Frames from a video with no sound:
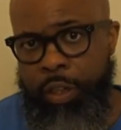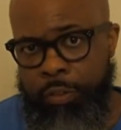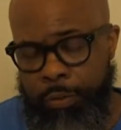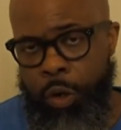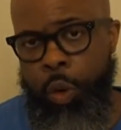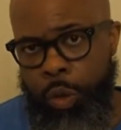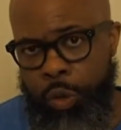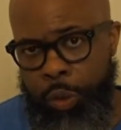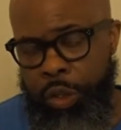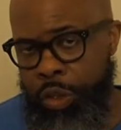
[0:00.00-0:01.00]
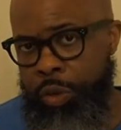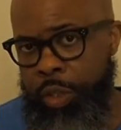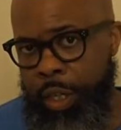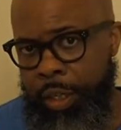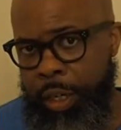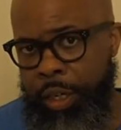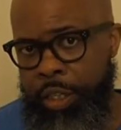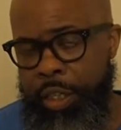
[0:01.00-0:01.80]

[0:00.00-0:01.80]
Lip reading: forward with the new technology,